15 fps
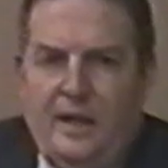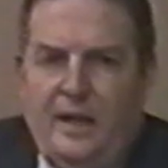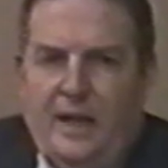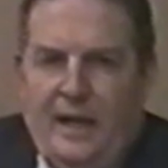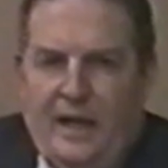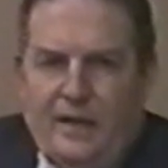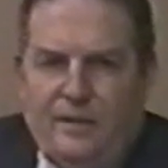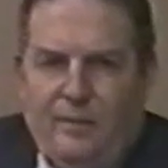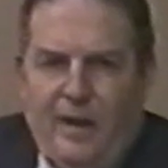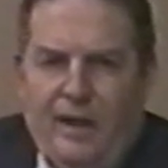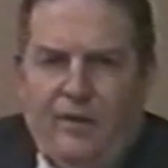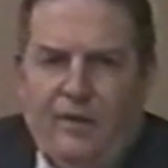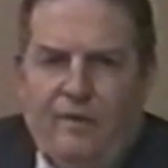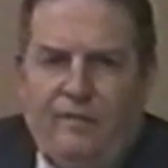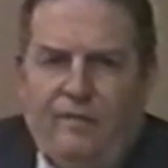As a
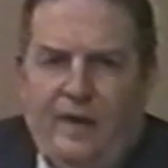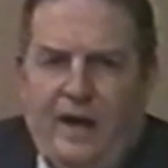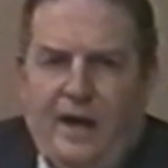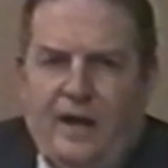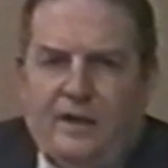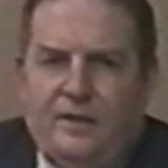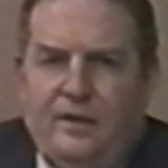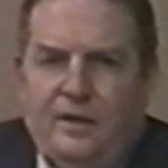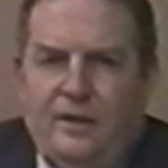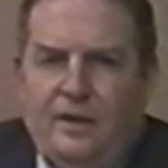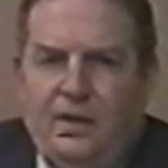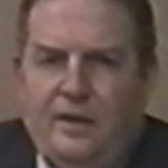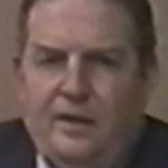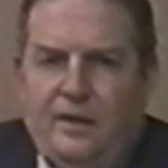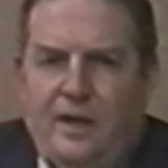matter of fact,
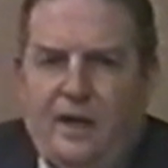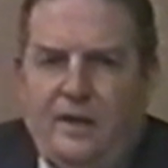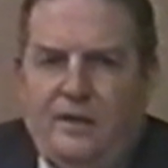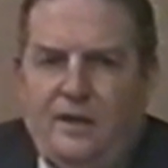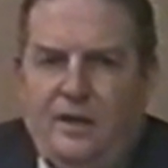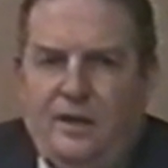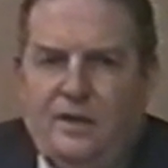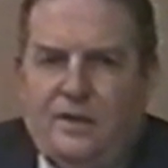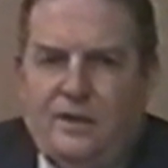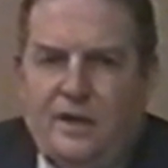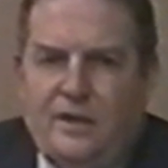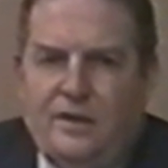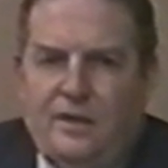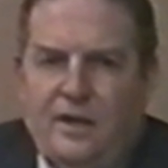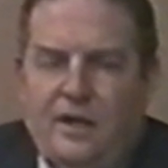in
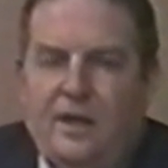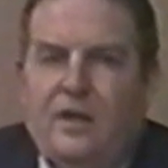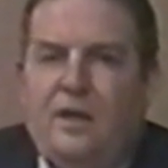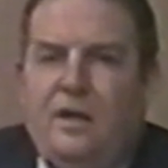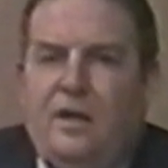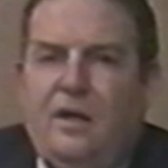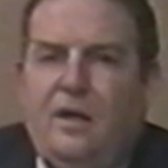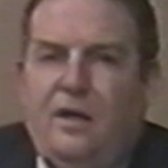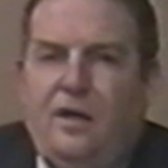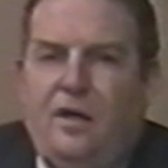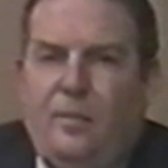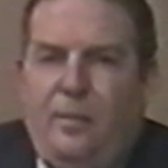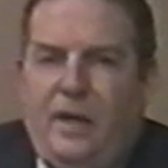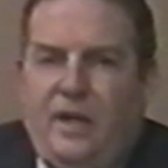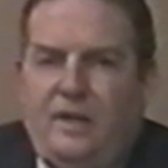1960,
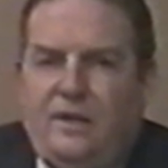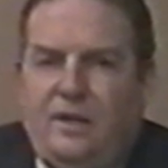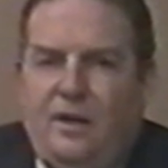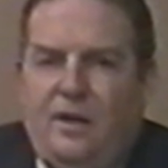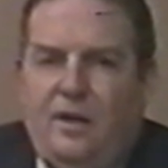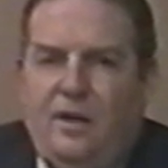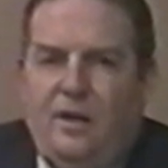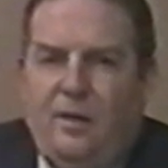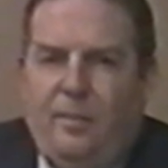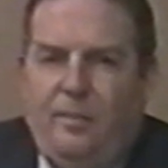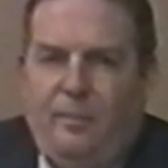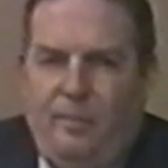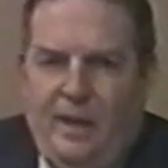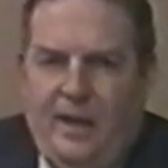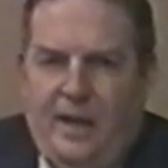Kapitza
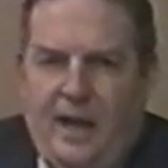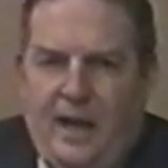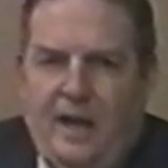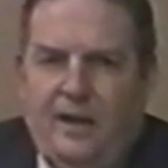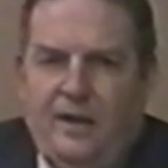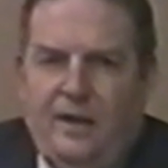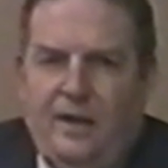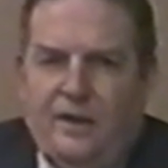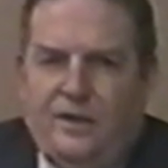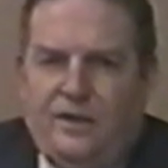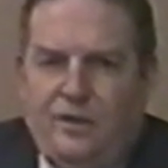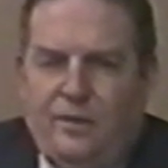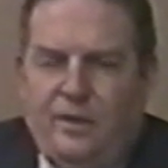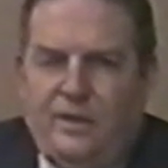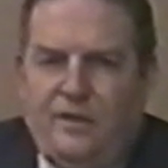began a
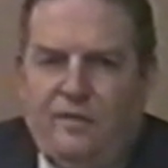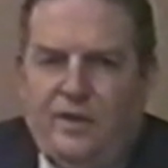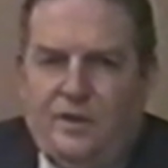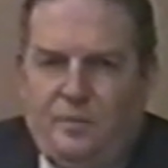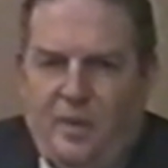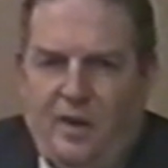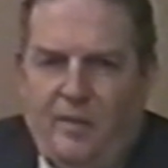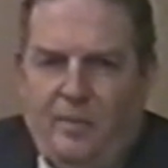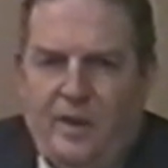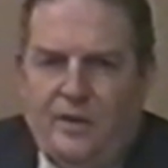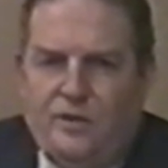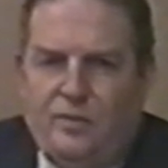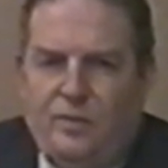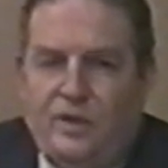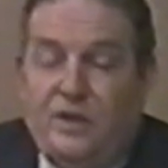series of
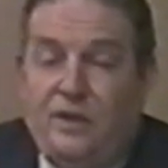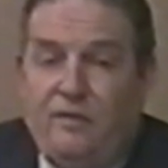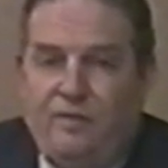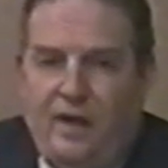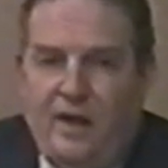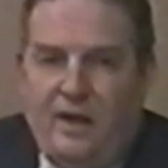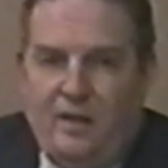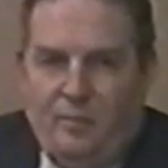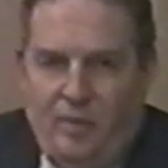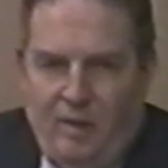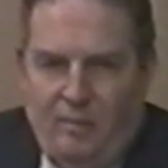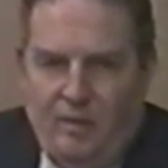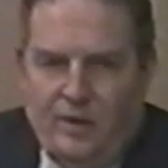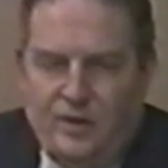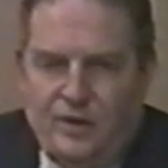experiments which he finally
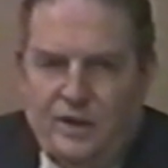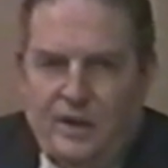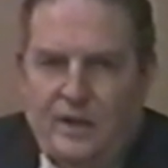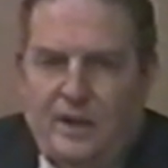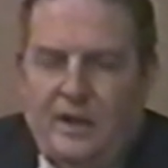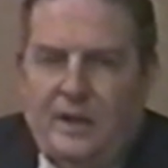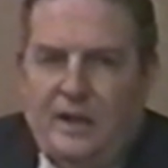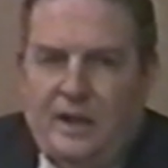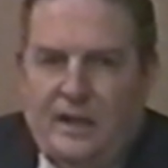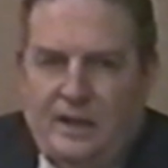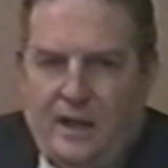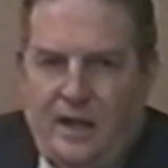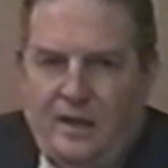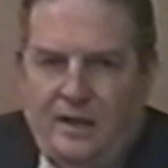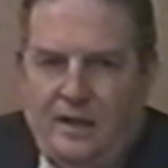published in
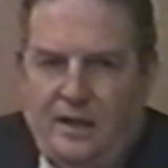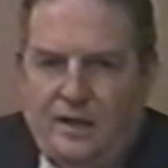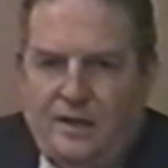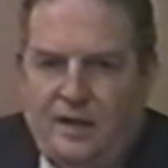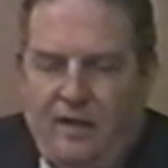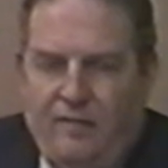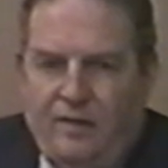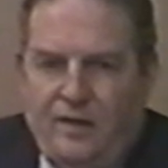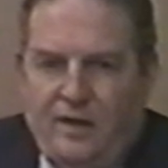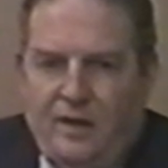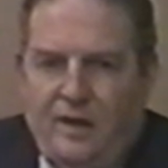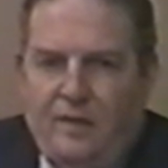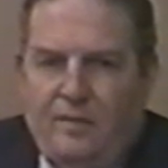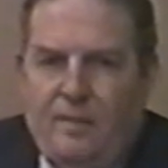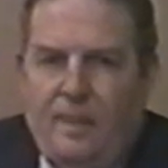
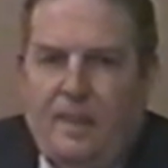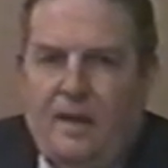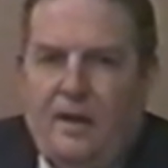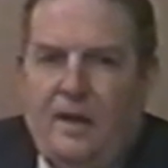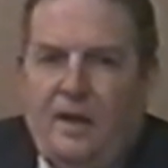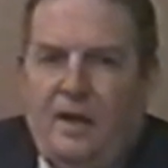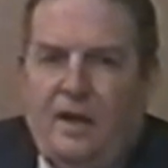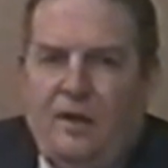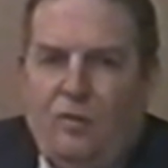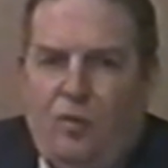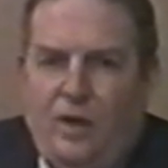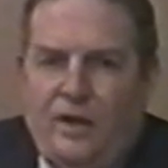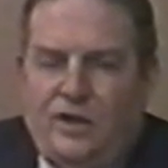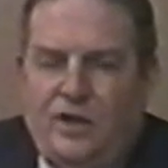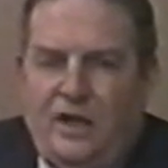1970, in
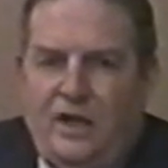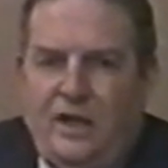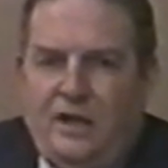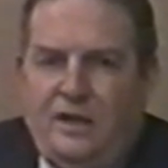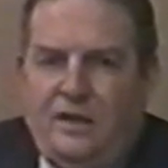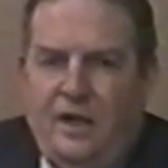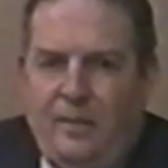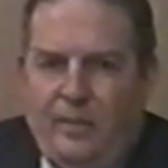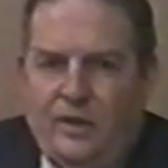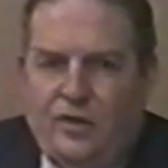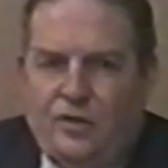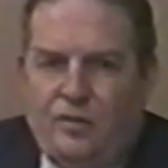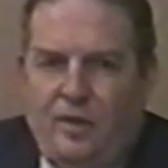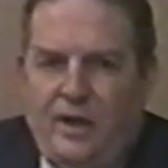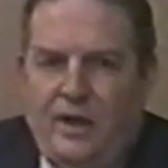which he
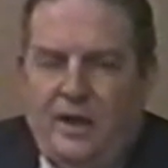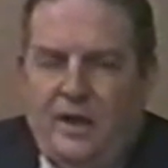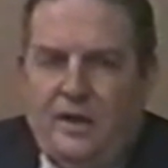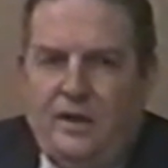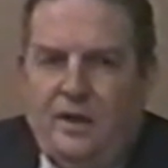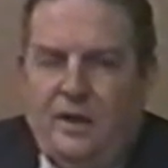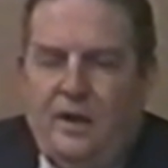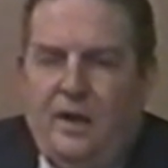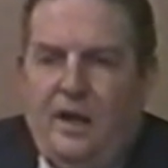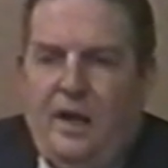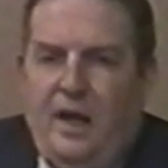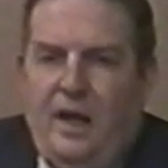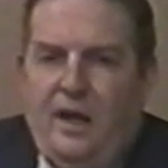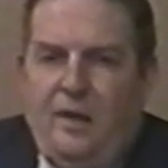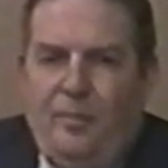demonstrated
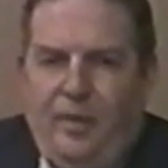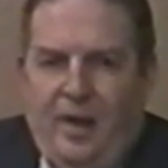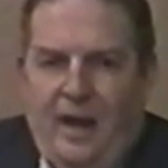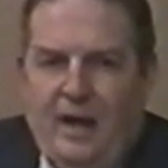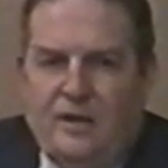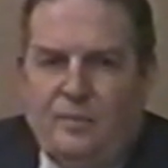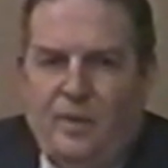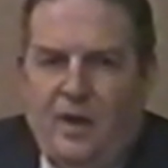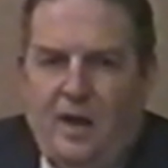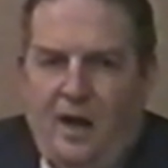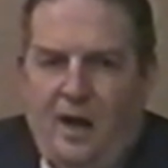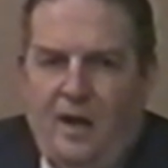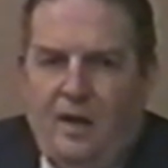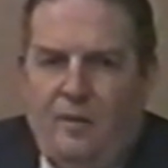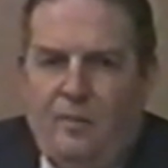a plasma
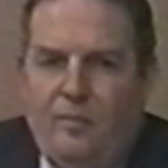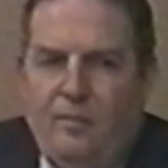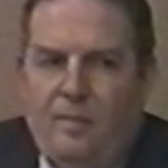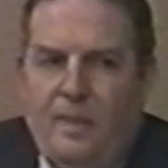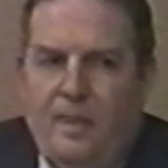column